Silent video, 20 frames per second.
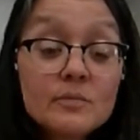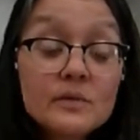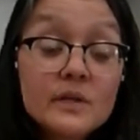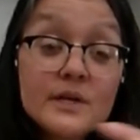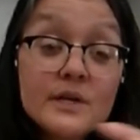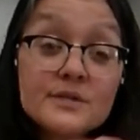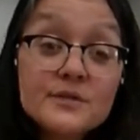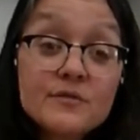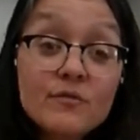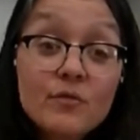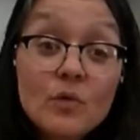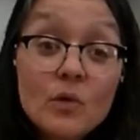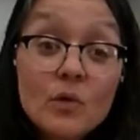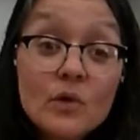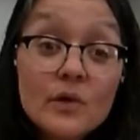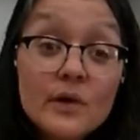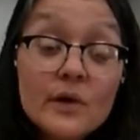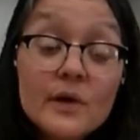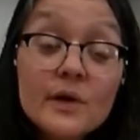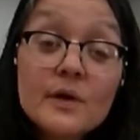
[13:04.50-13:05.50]
plus
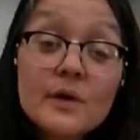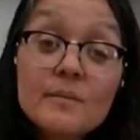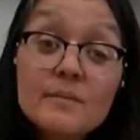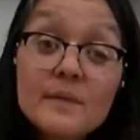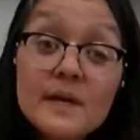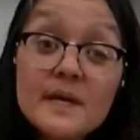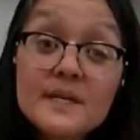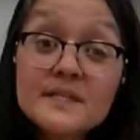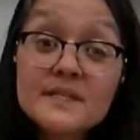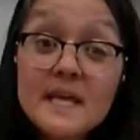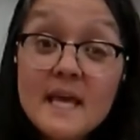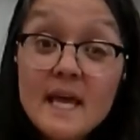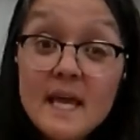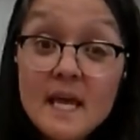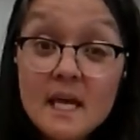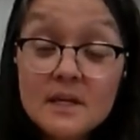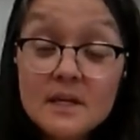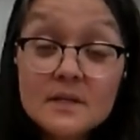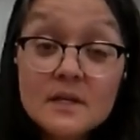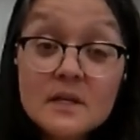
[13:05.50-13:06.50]
4 makes
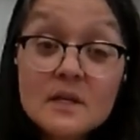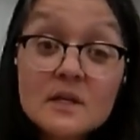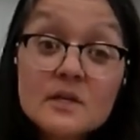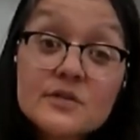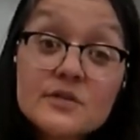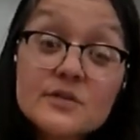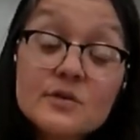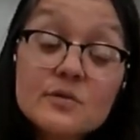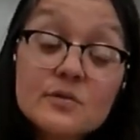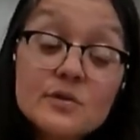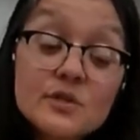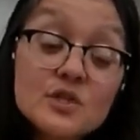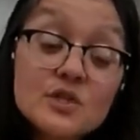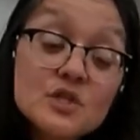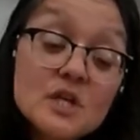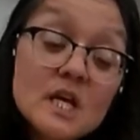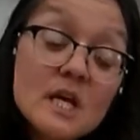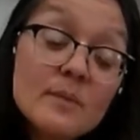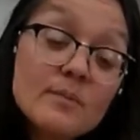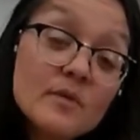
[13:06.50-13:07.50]
8. So the
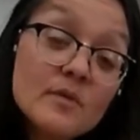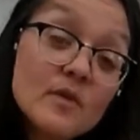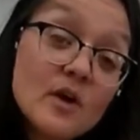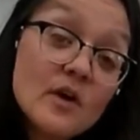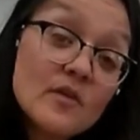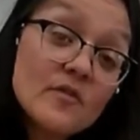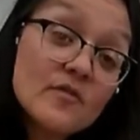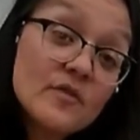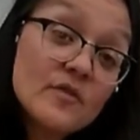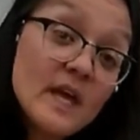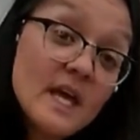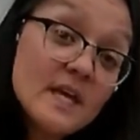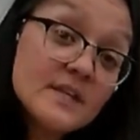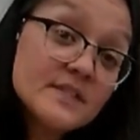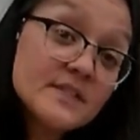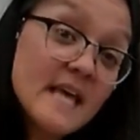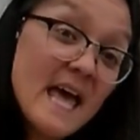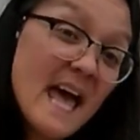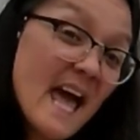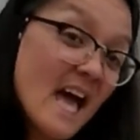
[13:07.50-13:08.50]
shape of our
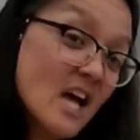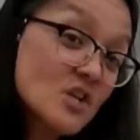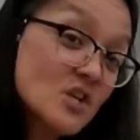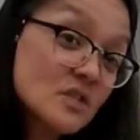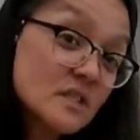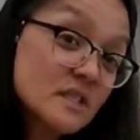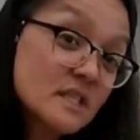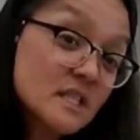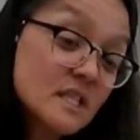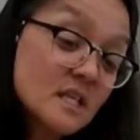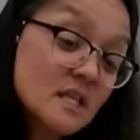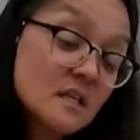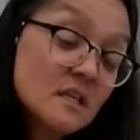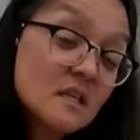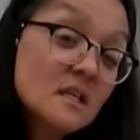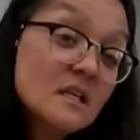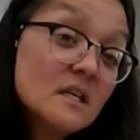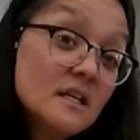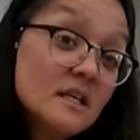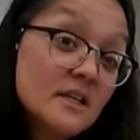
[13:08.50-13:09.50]
face actually
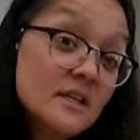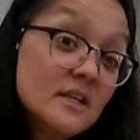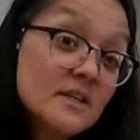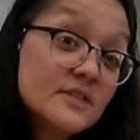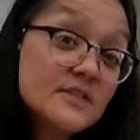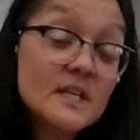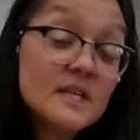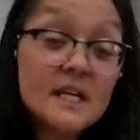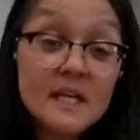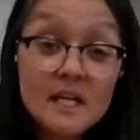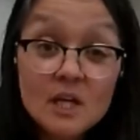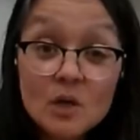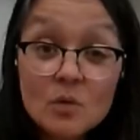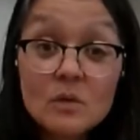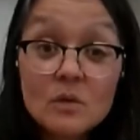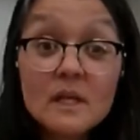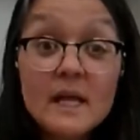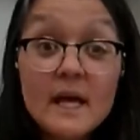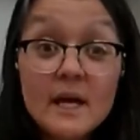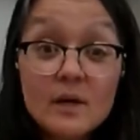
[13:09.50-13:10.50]
is an
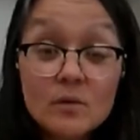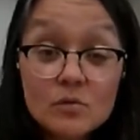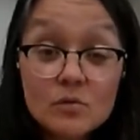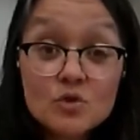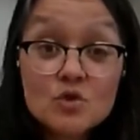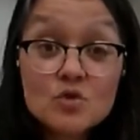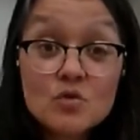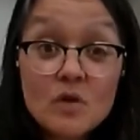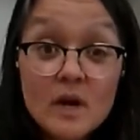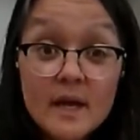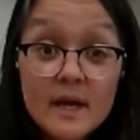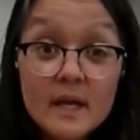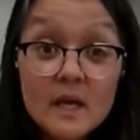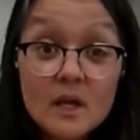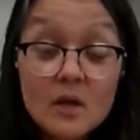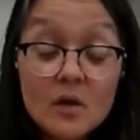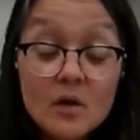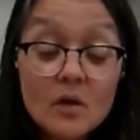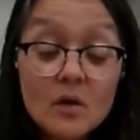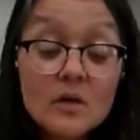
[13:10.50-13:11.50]
equilateral
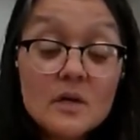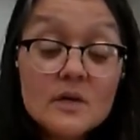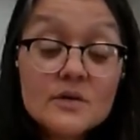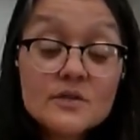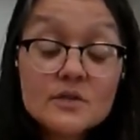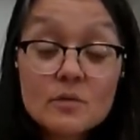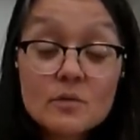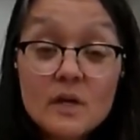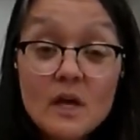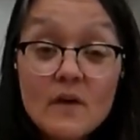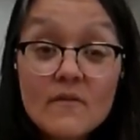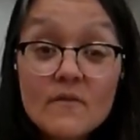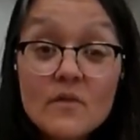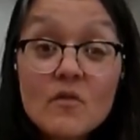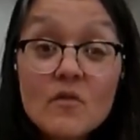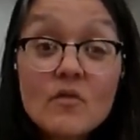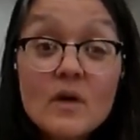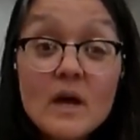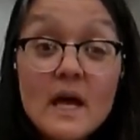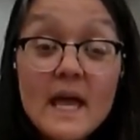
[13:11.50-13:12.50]
triangle. So we have
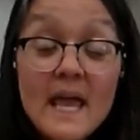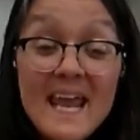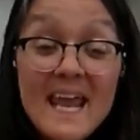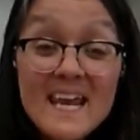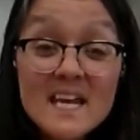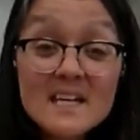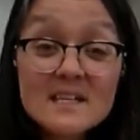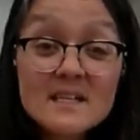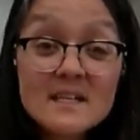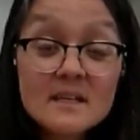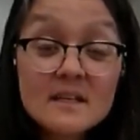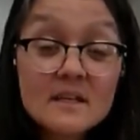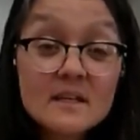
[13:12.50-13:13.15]
8